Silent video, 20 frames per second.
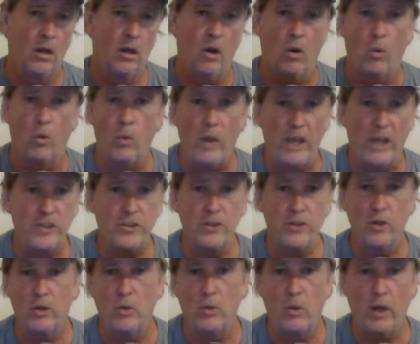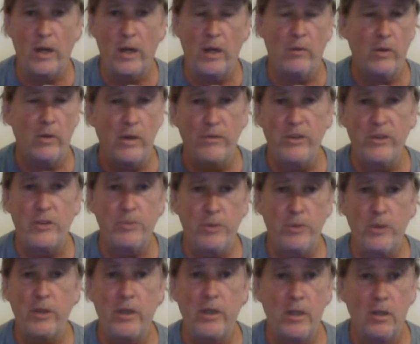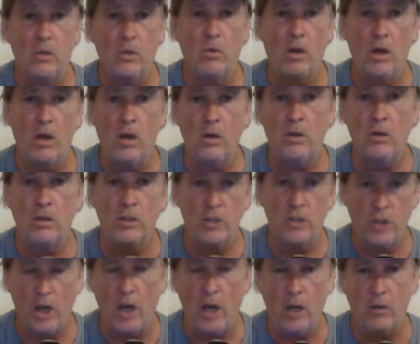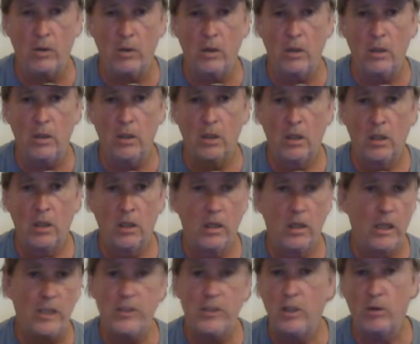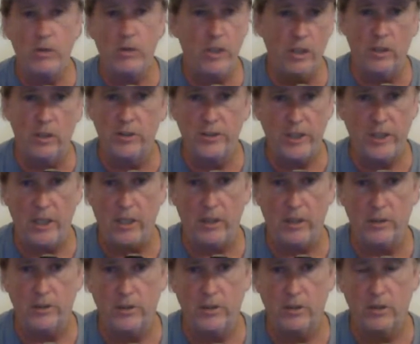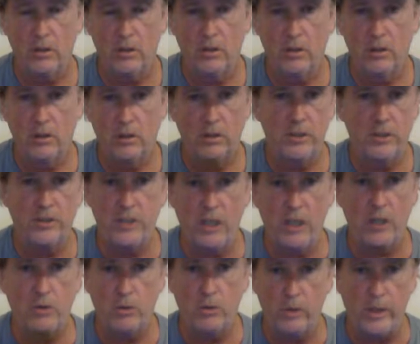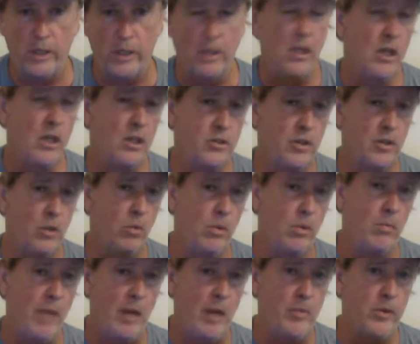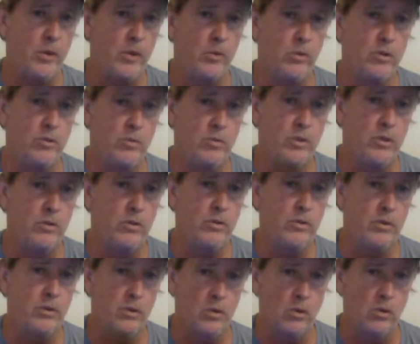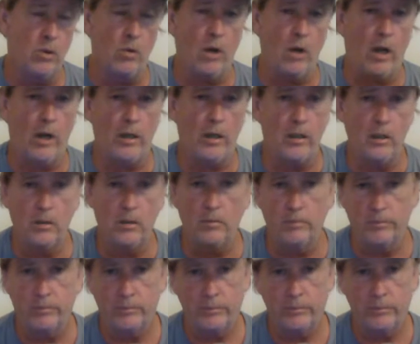Western or whatever. If it's put in the wrong genre, it's going to kill sales. The sales will end. So when my book was moved to erotica,